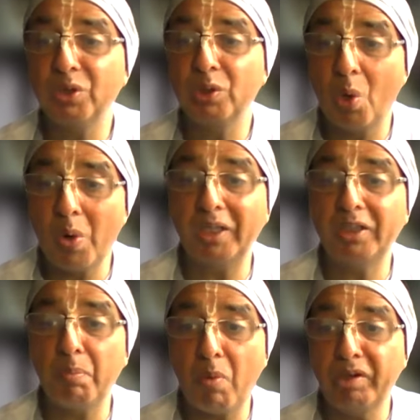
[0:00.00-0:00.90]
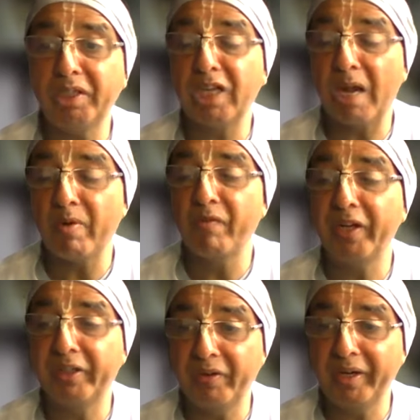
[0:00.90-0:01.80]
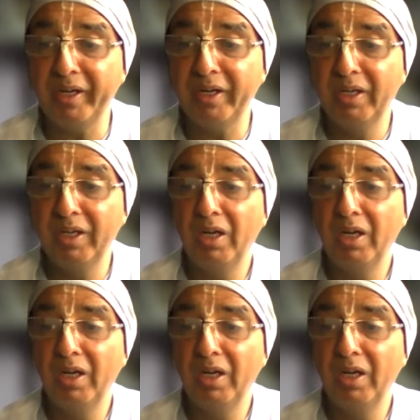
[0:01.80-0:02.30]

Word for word: So at the appointed time of victory,